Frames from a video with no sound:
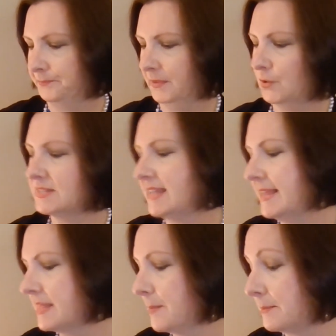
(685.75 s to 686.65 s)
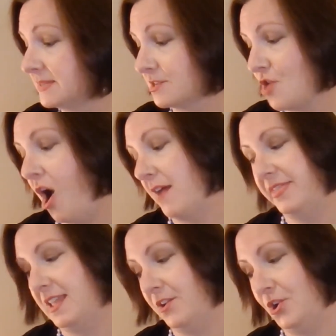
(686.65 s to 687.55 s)
Chrysanthemum did not
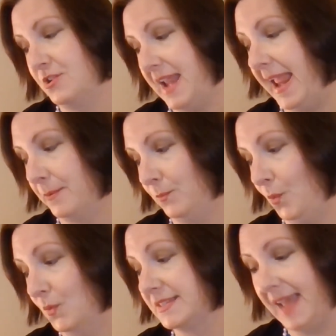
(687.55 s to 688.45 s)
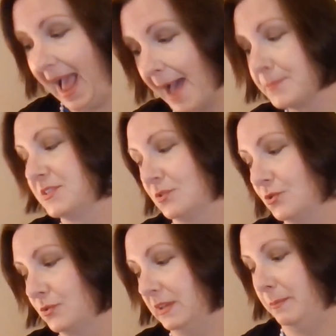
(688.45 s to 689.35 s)
think her name was
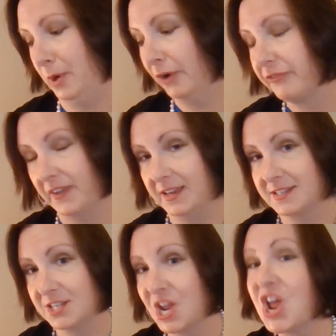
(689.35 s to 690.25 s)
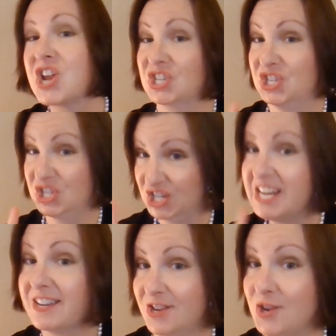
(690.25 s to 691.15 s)
absolutely perfect.
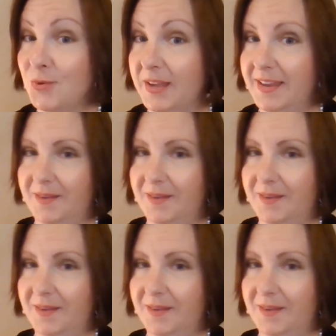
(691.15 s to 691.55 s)
She knew it.